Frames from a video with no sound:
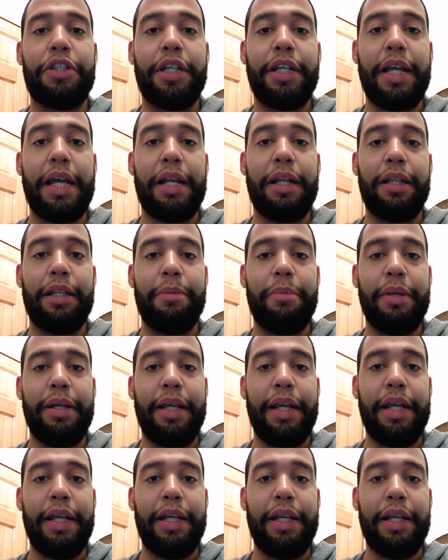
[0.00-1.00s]
to get
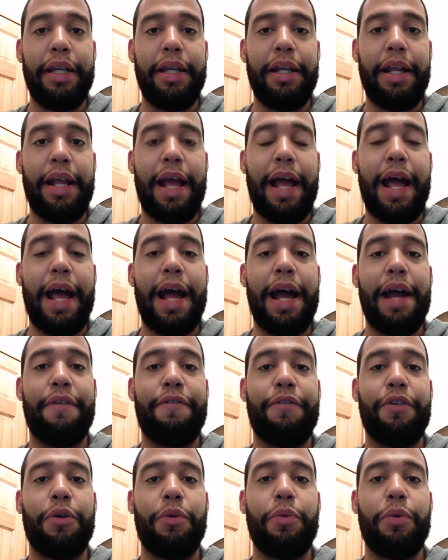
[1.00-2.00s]
eliminated.
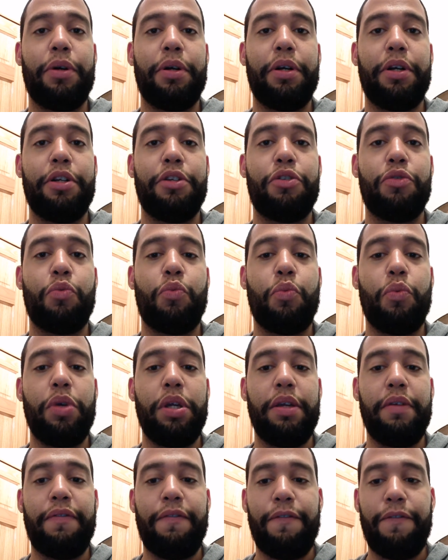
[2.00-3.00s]
Afterwards,
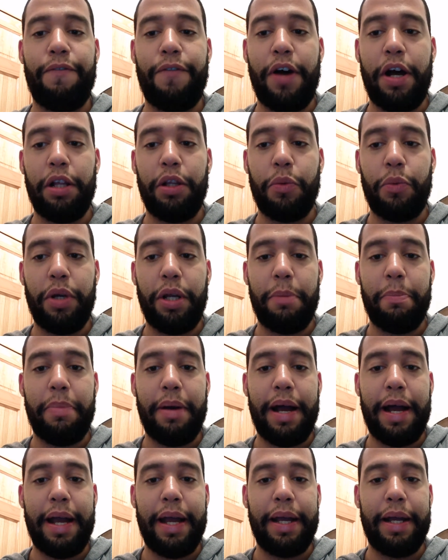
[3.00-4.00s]
we follow it
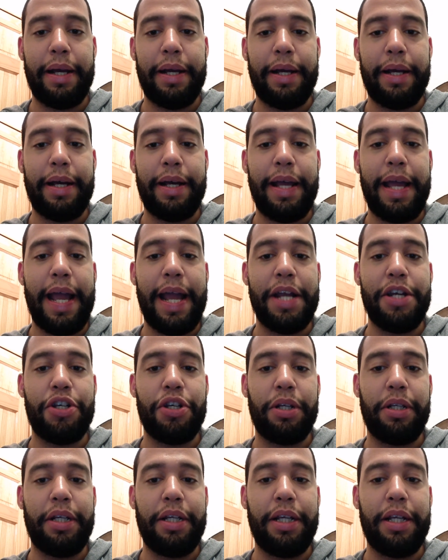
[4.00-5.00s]
by not
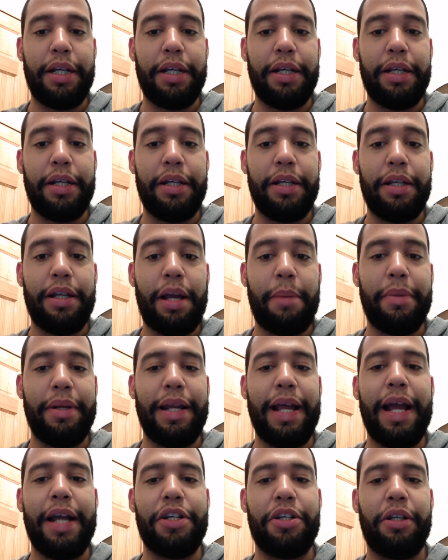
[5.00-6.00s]
Angelina,
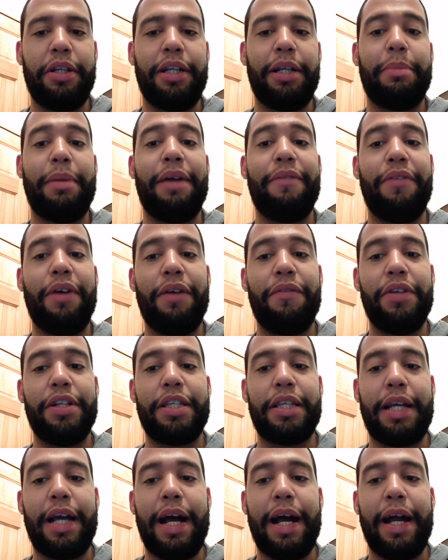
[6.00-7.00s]
by Velvet
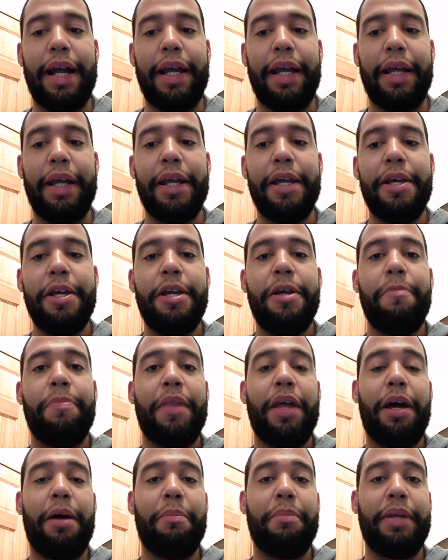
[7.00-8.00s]
Sky
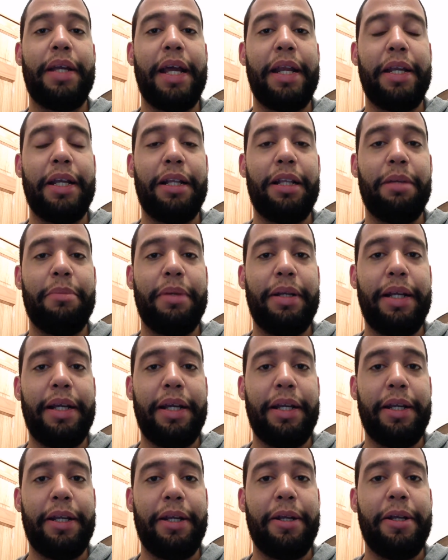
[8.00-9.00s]
getting
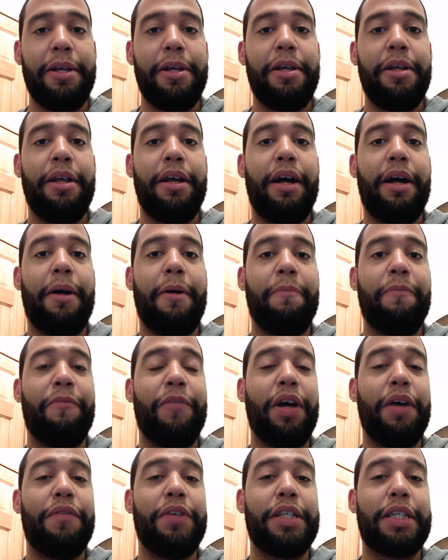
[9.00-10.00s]
eliminated.
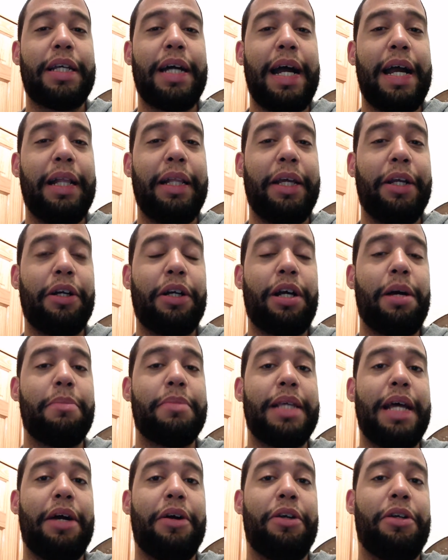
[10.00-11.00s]
Velvet Sky later comes
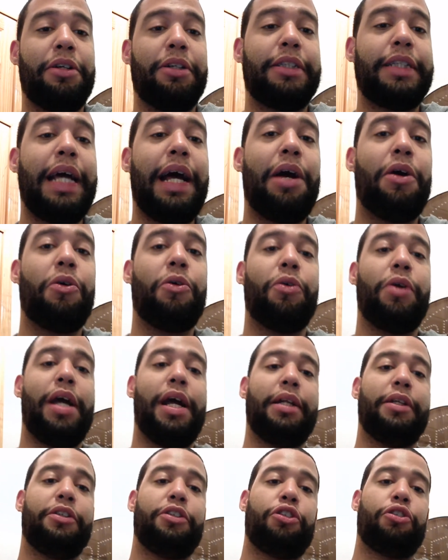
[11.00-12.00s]
out in her towel
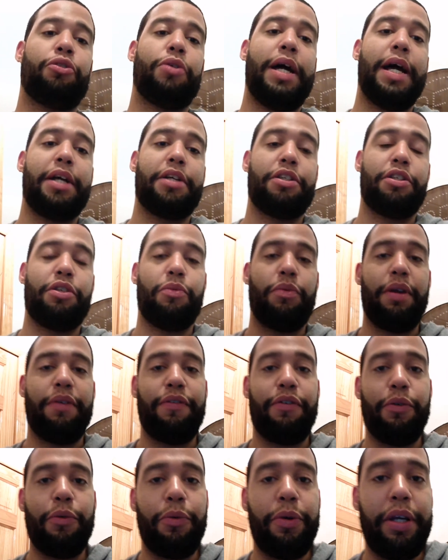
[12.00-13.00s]
and distracts the
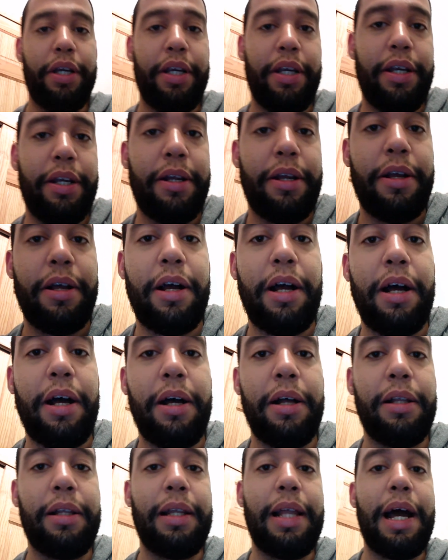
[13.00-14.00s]
referee,
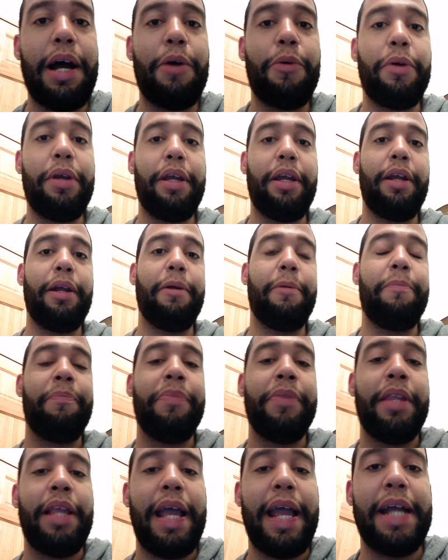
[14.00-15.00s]
allowing
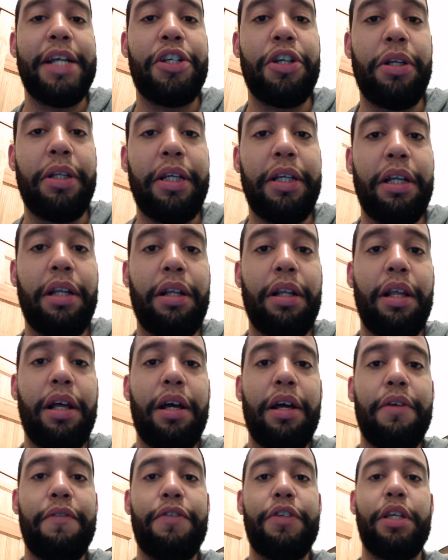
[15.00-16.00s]
Angelina
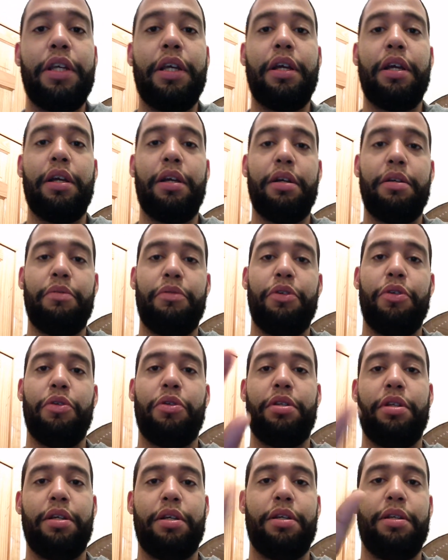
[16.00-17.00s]
Love to use
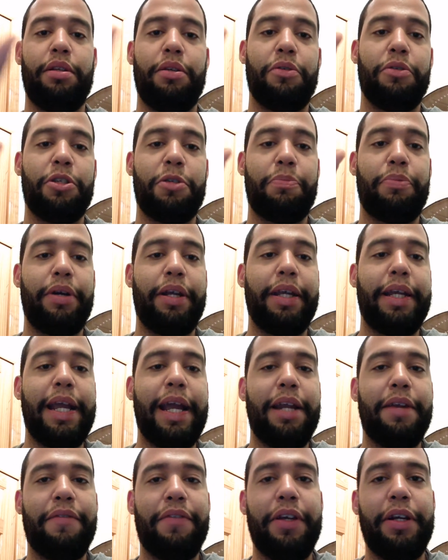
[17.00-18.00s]
the little spray
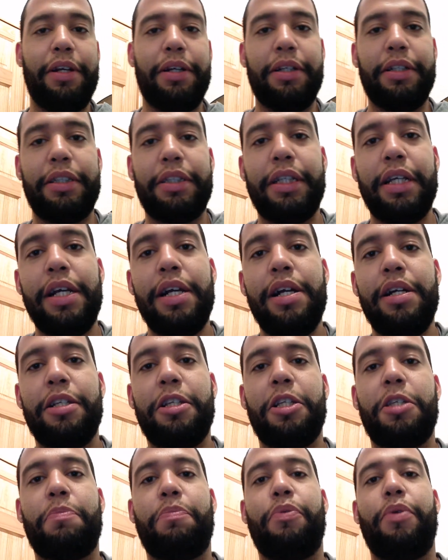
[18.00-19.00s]
can of theirs to
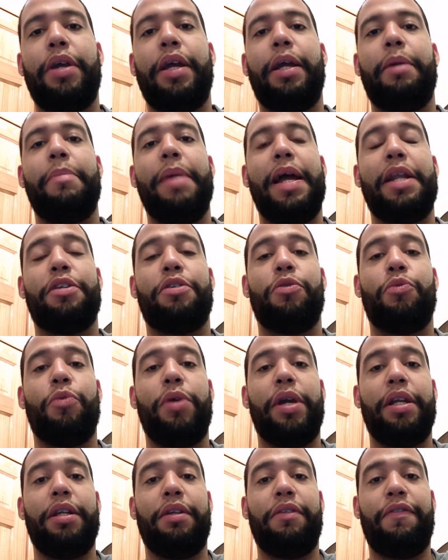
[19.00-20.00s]
spray Madison
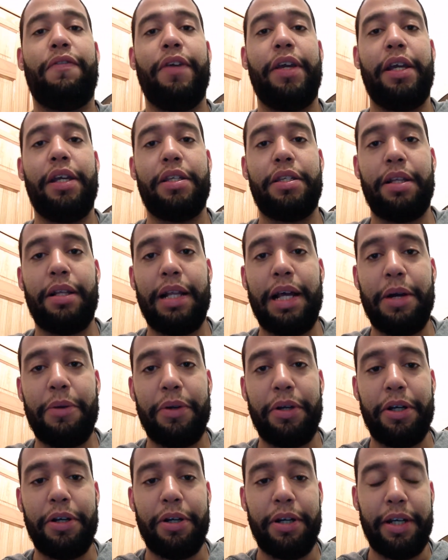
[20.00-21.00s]
Rayne in the face,
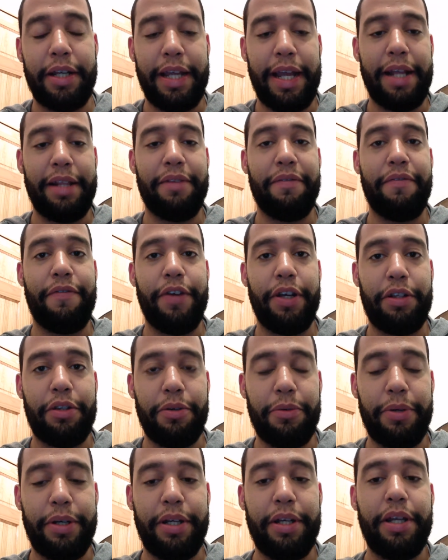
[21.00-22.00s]
allowing her to gain the
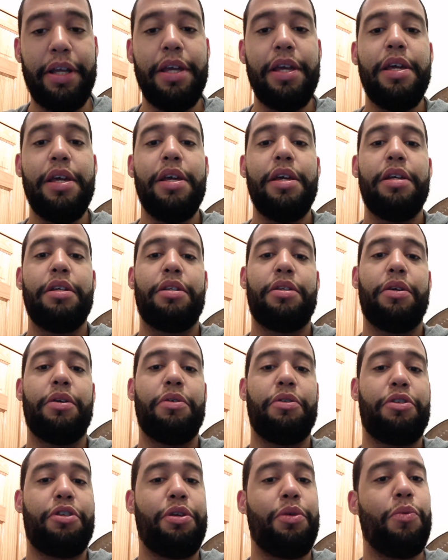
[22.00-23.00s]
victory. So
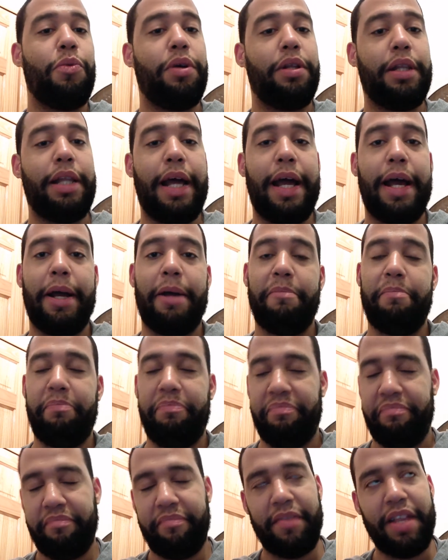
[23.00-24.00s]
she won that.
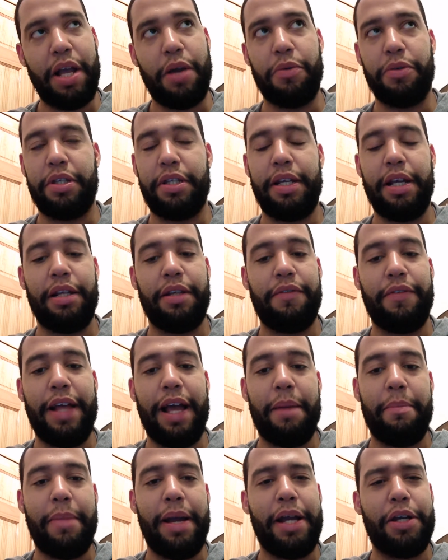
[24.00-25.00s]
That was the end of
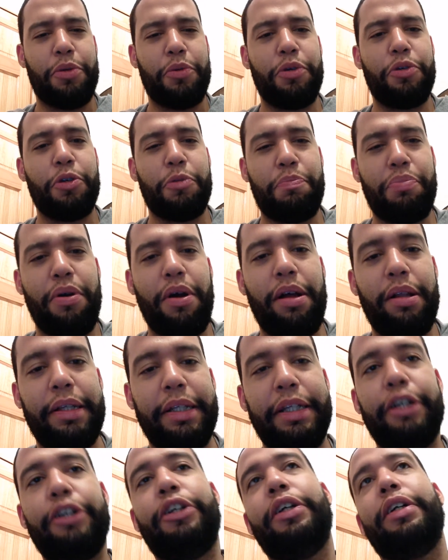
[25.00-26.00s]
that match, which was probably
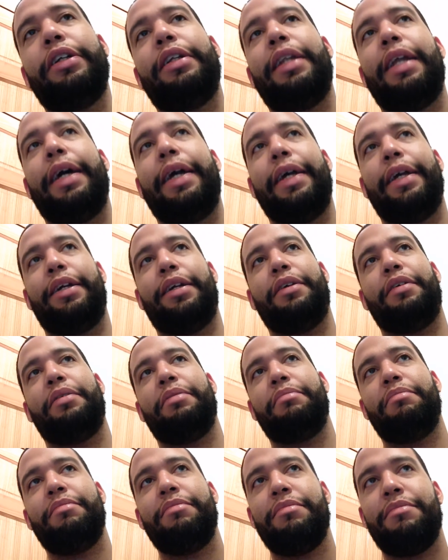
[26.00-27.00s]
a good
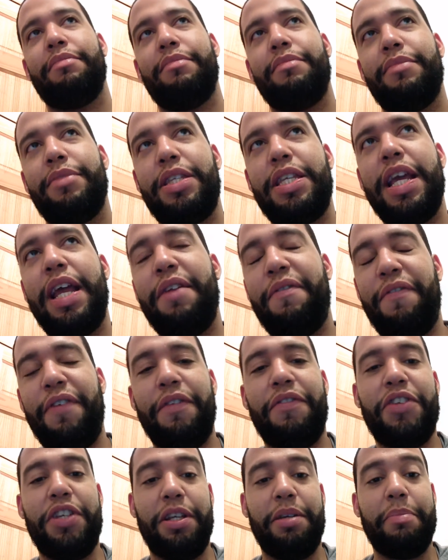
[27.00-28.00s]

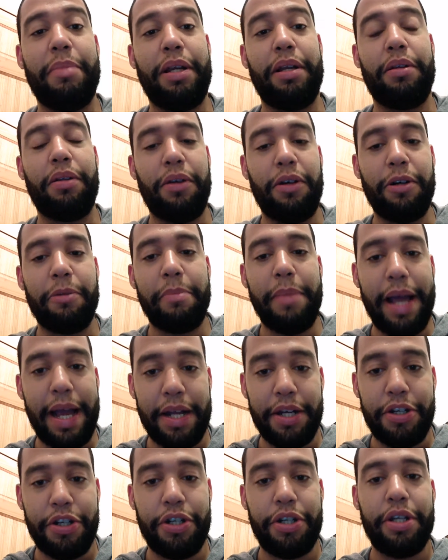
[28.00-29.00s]
10-15 minute long
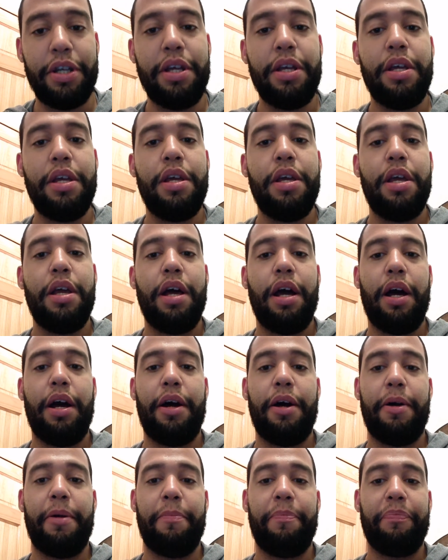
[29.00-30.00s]
match.
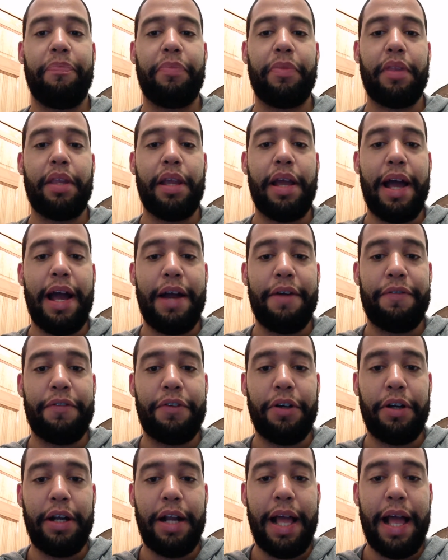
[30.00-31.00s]

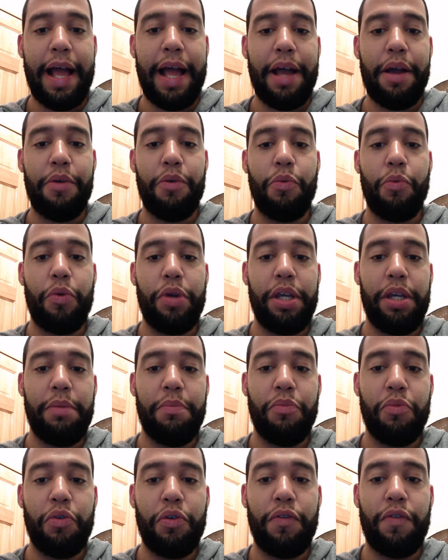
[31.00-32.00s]
After that, we
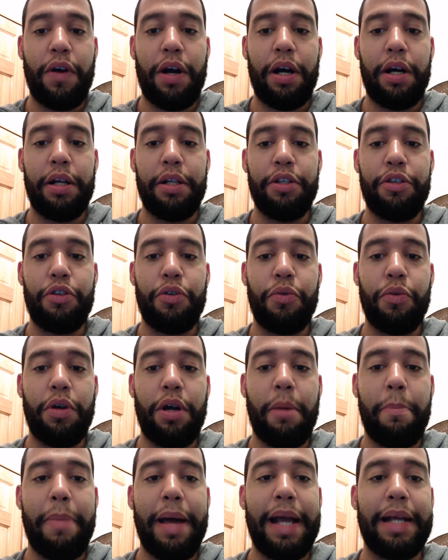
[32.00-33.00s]
move on to
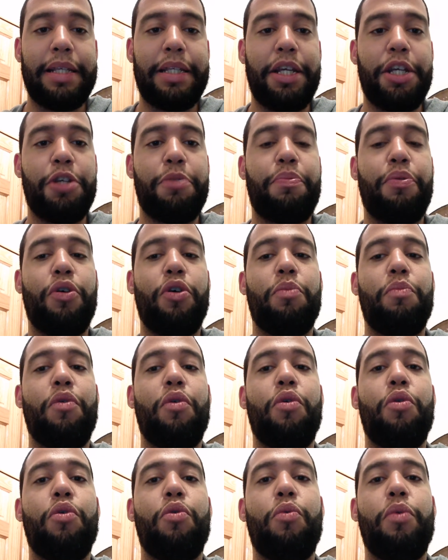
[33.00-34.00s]
a backstage
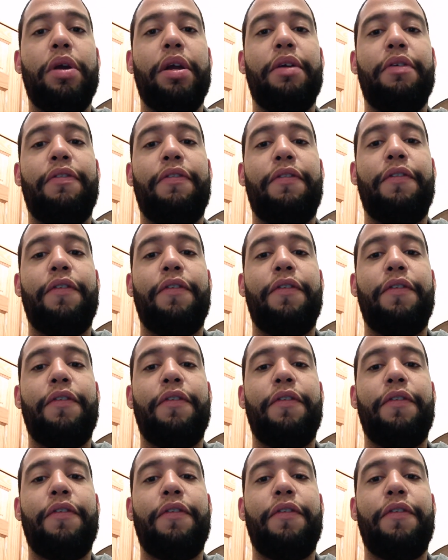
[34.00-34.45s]
promo with